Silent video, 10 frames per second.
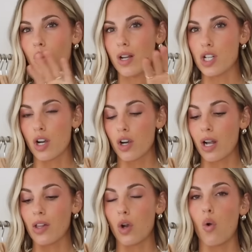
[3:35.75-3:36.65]
for a darker
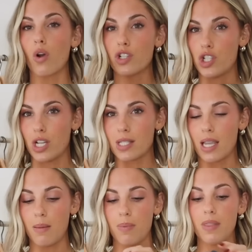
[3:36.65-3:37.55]
color or just
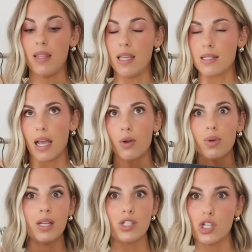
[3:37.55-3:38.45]
keep these. I
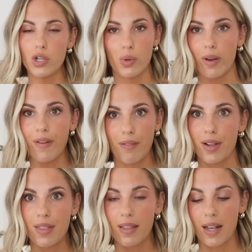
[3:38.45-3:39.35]
don't need two of
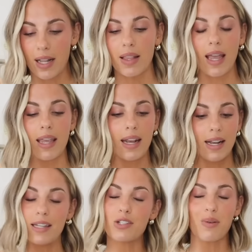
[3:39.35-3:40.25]
everything that I like, and
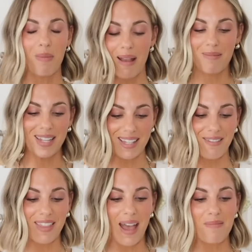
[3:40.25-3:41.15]
I need to remind
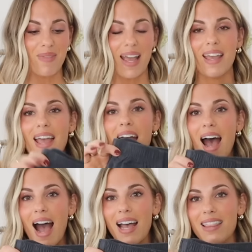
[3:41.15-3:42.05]
myself that, but
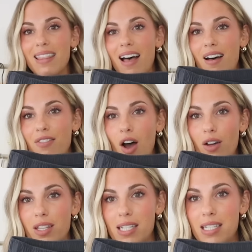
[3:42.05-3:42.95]
I love
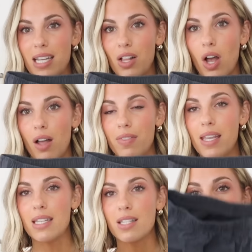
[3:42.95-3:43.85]
all the detail on
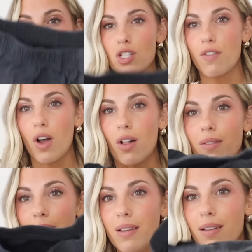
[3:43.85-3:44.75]
these. First of all,